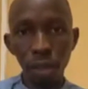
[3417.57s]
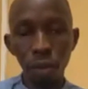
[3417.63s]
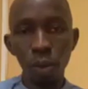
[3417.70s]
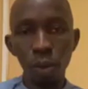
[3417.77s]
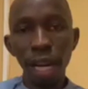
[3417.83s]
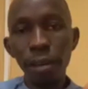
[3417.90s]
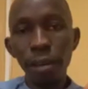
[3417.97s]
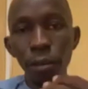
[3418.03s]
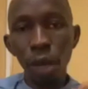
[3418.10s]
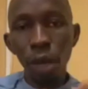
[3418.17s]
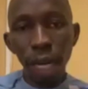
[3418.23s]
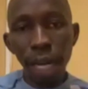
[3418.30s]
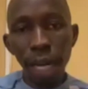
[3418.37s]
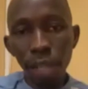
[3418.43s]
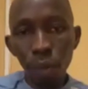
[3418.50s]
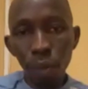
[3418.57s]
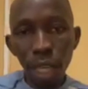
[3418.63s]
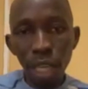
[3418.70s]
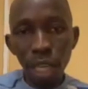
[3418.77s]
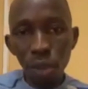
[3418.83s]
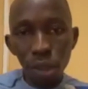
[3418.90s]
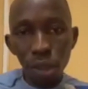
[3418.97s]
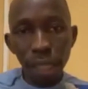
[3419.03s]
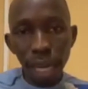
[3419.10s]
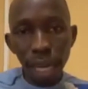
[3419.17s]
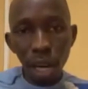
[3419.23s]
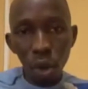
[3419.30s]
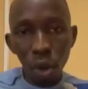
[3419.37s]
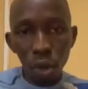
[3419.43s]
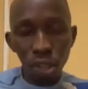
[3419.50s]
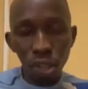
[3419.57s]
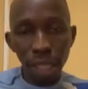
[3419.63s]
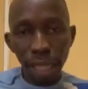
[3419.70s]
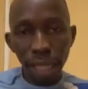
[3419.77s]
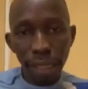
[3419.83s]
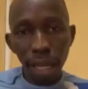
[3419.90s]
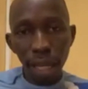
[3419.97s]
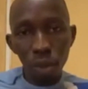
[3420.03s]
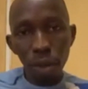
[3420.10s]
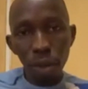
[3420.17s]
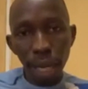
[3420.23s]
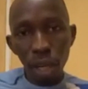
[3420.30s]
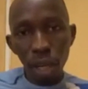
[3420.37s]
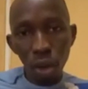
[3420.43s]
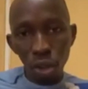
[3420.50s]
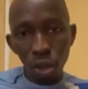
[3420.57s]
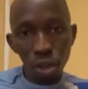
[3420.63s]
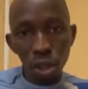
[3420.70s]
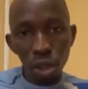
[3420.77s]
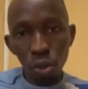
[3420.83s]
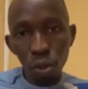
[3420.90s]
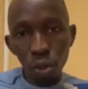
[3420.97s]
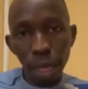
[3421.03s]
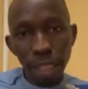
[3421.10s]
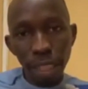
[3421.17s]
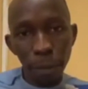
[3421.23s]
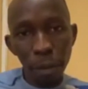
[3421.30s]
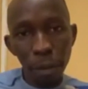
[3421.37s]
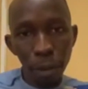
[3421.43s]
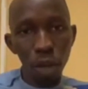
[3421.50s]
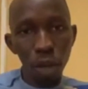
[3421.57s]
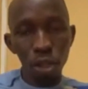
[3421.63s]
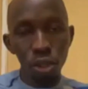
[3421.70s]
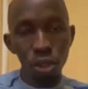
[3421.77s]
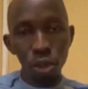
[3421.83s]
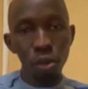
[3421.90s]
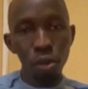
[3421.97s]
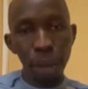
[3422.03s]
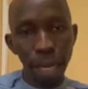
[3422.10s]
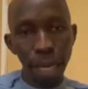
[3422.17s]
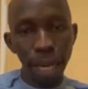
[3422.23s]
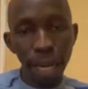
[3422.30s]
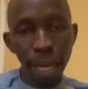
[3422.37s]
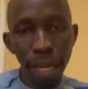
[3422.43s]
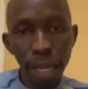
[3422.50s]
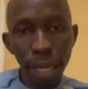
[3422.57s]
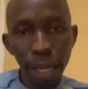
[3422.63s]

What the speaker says: When I left for glad the way Leon Star lost. Now Salona in lost. Not so SLPP lost, not so Mada.